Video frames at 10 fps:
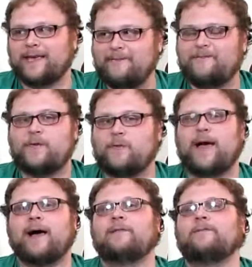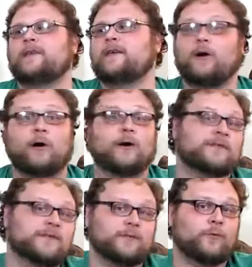if you have the
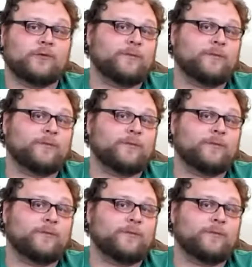cards or the